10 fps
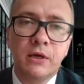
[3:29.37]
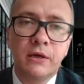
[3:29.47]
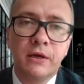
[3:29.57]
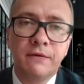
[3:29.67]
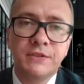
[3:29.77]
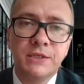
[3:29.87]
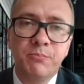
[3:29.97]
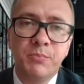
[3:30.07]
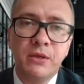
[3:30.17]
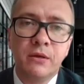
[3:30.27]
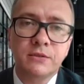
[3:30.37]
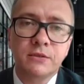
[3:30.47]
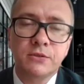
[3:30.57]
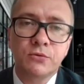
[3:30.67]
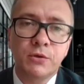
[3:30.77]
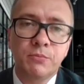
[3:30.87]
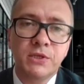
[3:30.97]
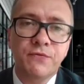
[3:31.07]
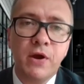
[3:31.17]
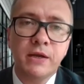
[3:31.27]
FCP, so it
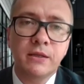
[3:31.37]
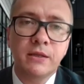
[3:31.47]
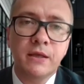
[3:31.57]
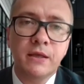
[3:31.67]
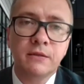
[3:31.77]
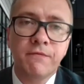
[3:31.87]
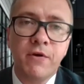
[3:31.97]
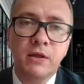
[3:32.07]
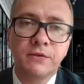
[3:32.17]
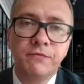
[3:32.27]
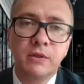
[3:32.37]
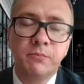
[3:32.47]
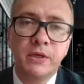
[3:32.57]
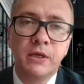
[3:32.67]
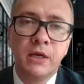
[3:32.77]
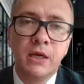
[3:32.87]
means finally that the fund will be